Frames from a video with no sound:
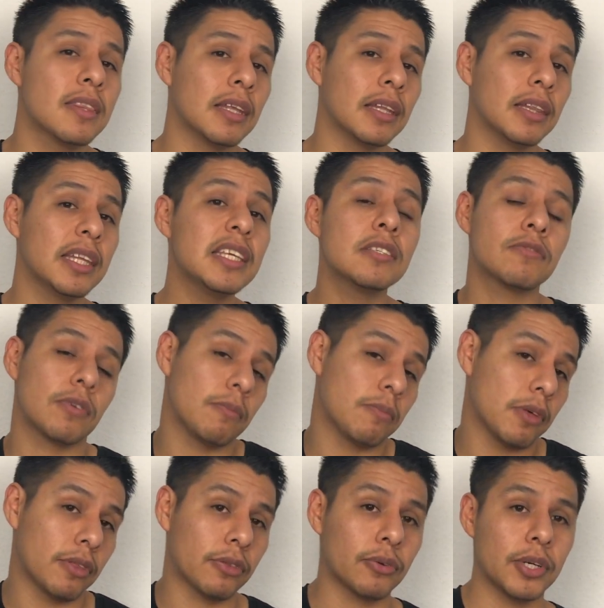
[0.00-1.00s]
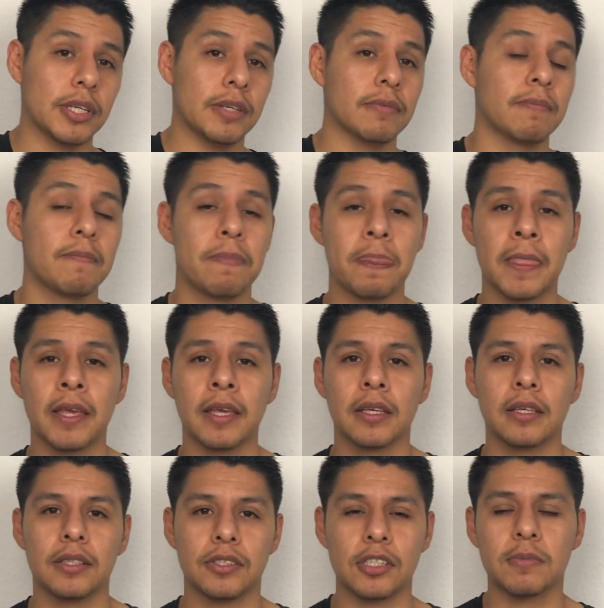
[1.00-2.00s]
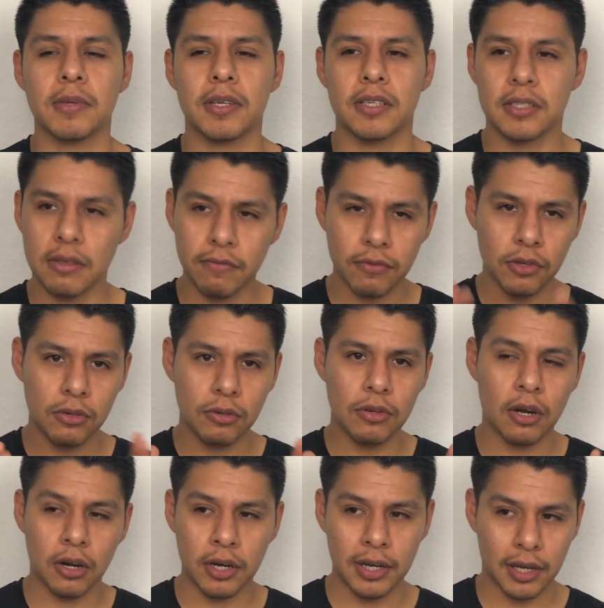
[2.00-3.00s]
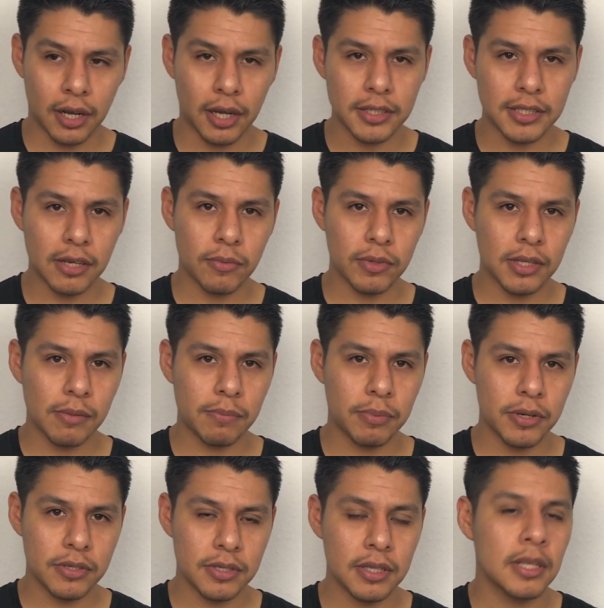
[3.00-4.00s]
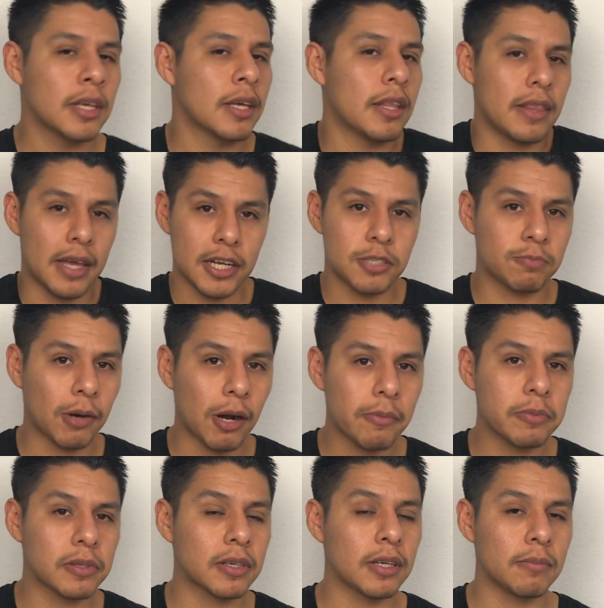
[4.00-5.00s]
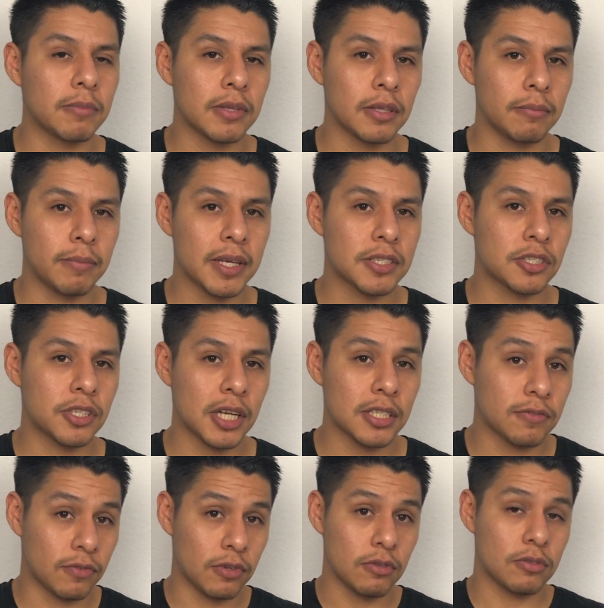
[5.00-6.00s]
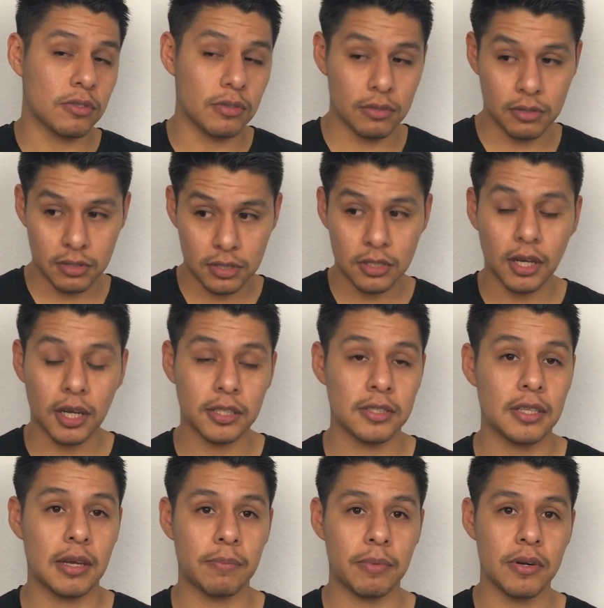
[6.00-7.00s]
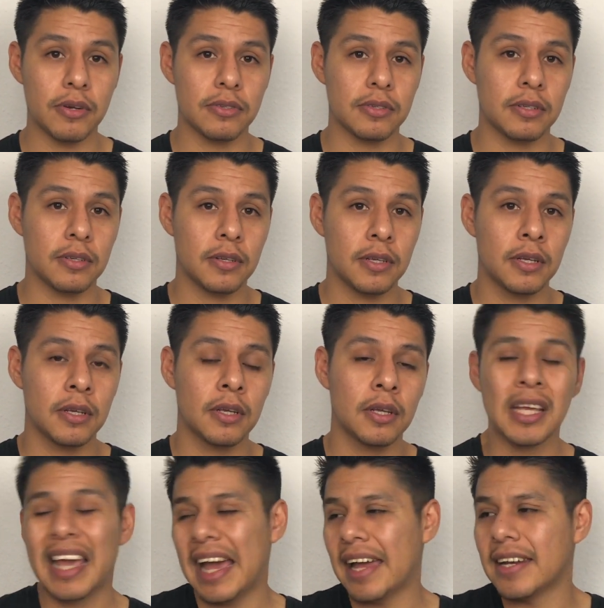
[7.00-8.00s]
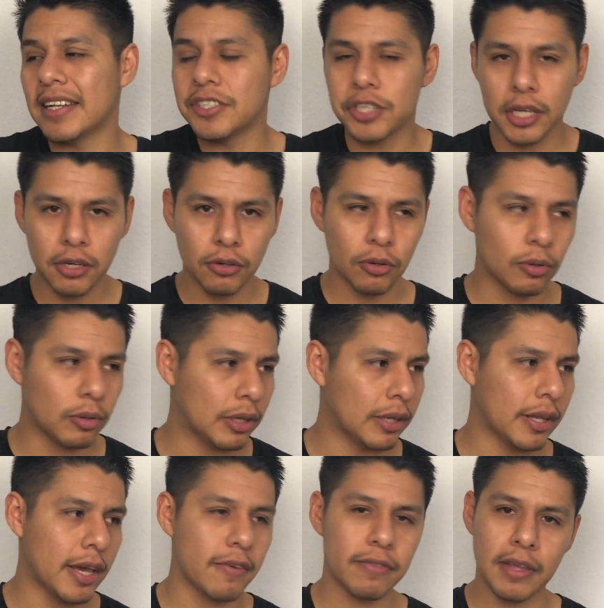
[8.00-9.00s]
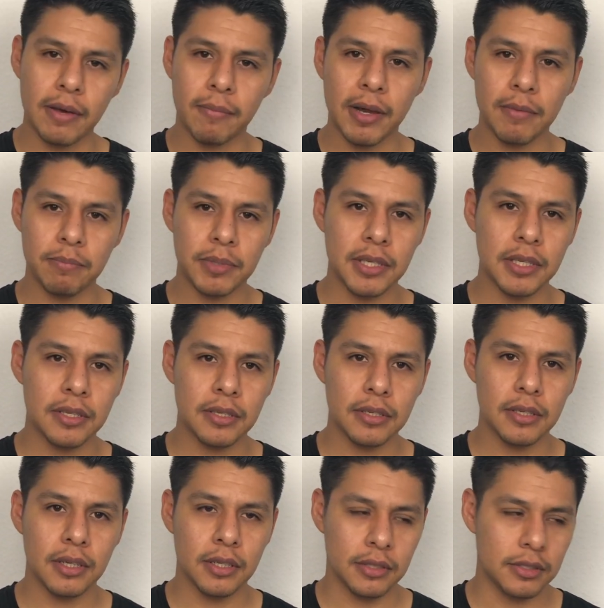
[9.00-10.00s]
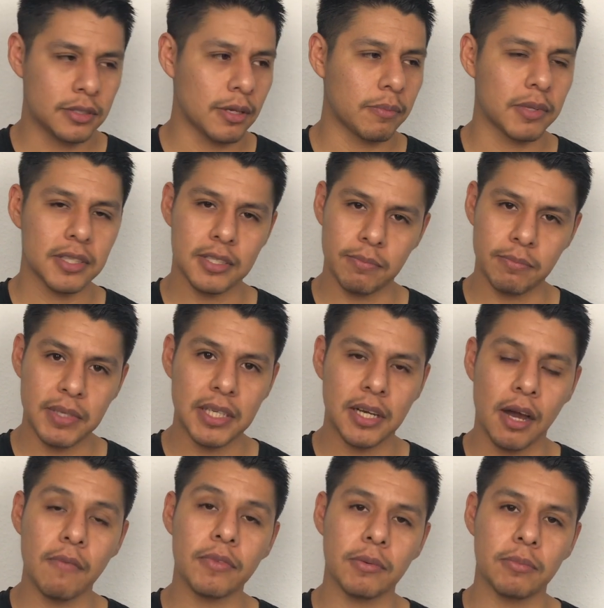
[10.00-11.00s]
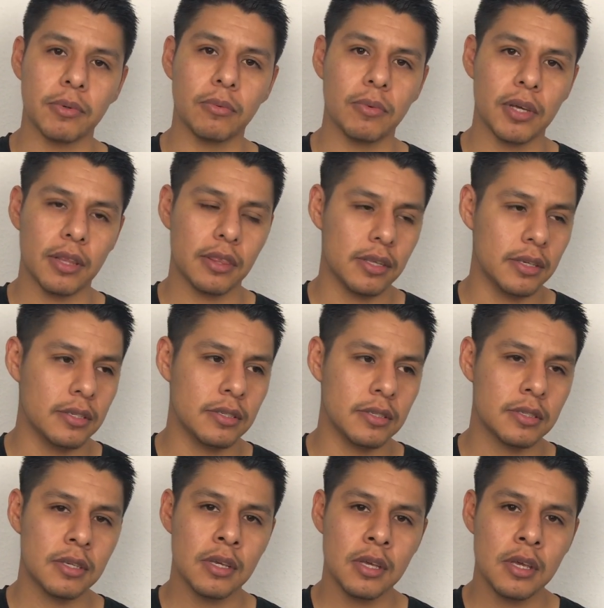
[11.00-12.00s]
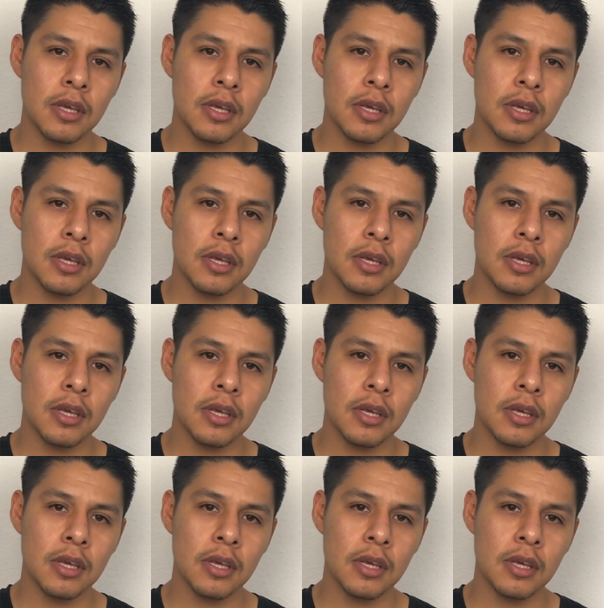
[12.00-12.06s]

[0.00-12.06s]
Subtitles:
the least from the three. Just because if you are in contact with that person, that is probably going to be the best chance for you to talk to that person. And in general in life, that might be something to be comfortable with, is